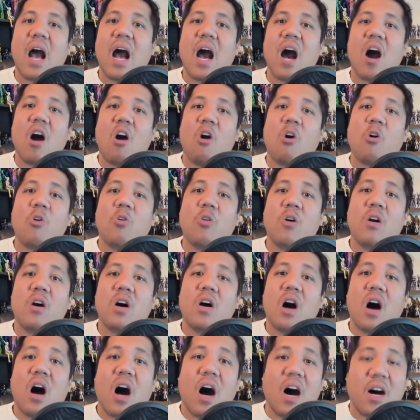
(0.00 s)
how
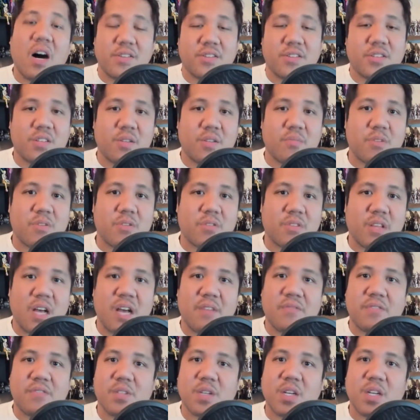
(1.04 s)
awesome your
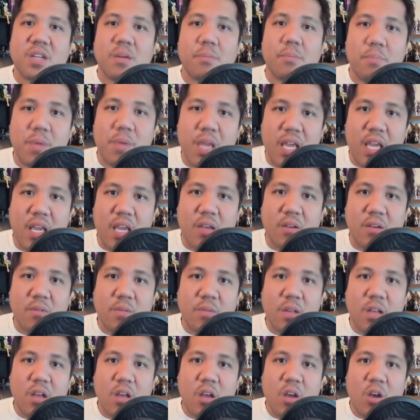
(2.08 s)
life is going to be
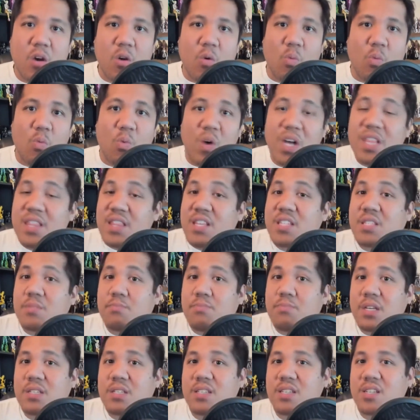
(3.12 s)
when this
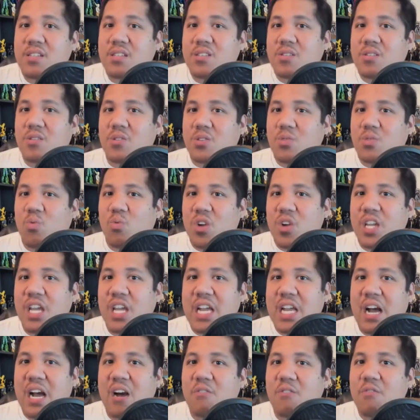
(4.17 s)
business starts
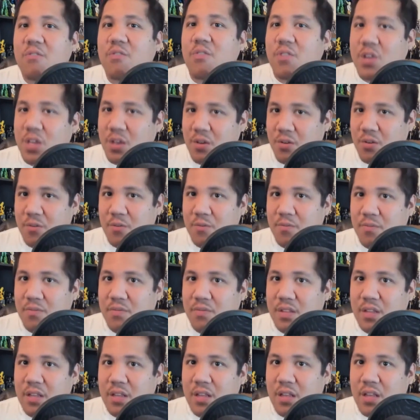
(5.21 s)
working out for you.
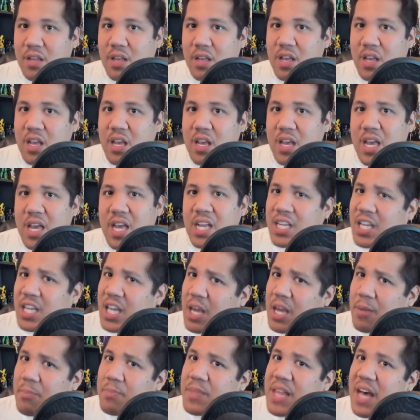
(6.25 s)
And
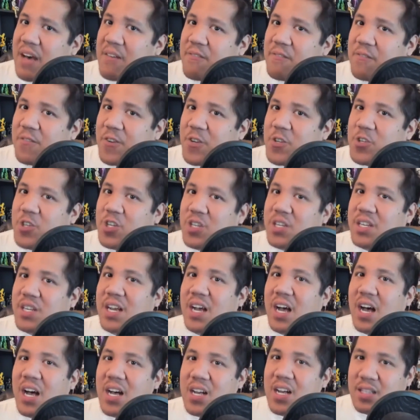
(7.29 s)
keep that vision
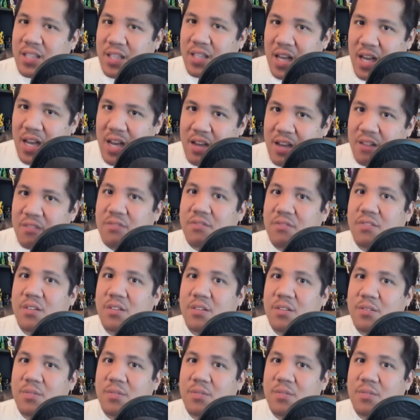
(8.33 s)
alive.